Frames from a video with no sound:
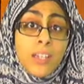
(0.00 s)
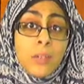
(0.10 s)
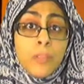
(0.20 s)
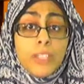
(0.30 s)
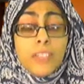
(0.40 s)

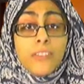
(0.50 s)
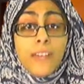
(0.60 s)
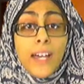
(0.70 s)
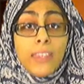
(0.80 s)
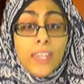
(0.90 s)
because the
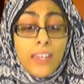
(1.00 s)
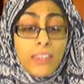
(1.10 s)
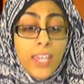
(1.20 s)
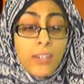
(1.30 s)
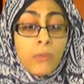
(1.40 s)
fact that
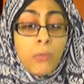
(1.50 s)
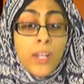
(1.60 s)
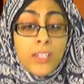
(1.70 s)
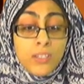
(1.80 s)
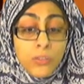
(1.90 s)
they
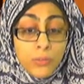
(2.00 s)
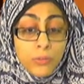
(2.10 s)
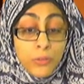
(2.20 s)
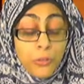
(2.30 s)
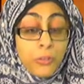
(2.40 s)
raised you,
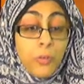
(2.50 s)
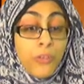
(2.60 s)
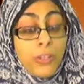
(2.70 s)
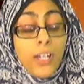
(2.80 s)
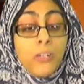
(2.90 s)
your
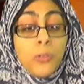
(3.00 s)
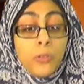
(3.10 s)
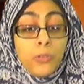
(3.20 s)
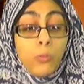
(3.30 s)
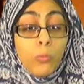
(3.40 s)
mother held you in
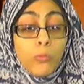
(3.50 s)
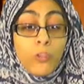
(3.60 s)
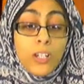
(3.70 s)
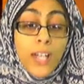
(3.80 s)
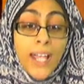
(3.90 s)
her womb for
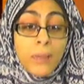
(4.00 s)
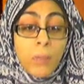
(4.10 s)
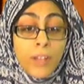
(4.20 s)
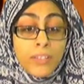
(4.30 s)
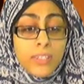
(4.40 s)
9
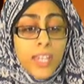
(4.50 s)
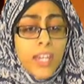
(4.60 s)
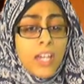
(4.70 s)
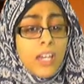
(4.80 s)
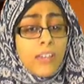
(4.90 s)
months, they
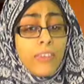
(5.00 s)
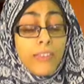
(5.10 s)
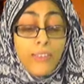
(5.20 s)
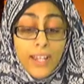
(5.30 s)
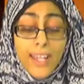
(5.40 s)

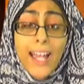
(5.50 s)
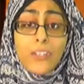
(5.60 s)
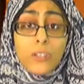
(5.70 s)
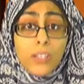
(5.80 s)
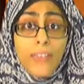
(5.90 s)

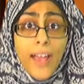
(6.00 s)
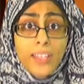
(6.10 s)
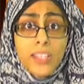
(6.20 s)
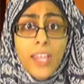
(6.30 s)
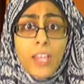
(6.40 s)
financially, they had to
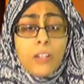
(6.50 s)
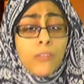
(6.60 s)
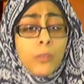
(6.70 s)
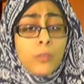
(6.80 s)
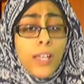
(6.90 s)
take care of
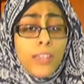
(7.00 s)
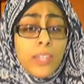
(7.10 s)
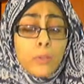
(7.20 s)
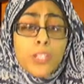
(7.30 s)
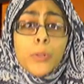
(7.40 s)
you, like they
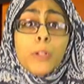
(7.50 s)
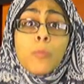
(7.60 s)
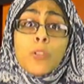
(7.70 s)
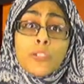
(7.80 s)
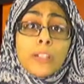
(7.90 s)
were so
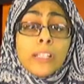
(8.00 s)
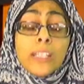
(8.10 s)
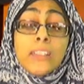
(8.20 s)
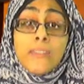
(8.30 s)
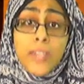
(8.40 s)
emotionally
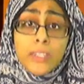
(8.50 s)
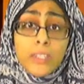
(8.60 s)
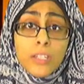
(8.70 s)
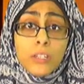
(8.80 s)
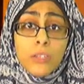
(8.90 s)

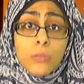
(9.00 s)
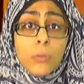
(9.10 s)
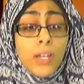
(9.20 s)
invested in you.